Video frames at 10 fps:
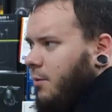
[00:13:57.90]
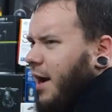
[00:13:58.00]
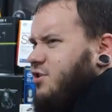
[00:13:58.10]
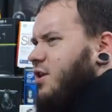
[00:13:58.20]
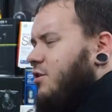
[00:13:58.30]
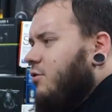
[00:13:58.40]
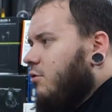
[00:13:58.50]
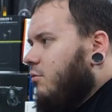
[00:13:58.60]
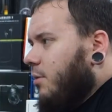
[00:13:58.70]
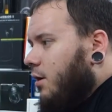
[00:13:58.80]
would imagine they
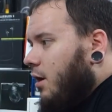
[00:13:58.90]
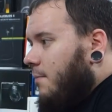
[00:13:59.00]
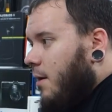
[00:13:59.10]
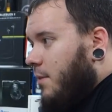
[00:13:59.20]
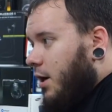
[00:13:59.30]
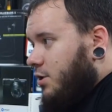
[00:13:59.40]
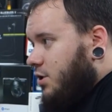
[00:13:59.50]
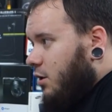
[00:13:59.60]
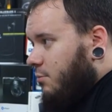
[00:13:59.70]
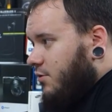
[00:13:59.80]
do, but I'm not
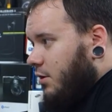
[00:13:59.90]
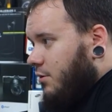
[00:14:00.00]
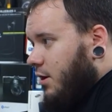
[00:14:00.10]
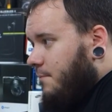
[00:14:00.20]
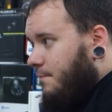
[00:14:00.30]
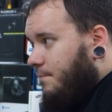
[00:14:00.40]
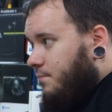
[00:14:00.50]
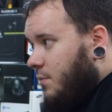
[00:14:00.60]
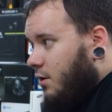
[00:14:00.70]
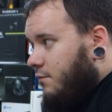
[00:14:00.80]
actually 100% on that.
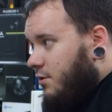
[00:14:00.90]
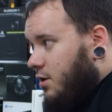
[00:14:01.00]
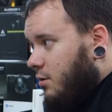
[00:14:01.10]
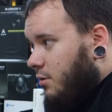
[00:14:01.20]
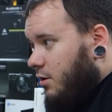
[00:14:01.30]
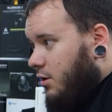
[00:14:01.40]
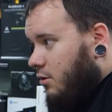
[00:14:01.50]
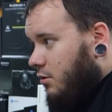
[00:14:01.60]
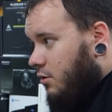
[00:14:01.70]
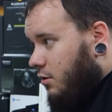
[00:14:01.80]
I don't know if they talk about it in
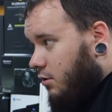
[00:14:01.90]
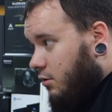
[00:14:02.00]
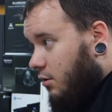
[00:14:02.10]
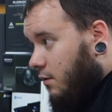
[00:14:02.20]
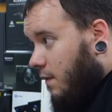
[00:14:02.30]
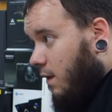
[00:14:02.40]
here at all, or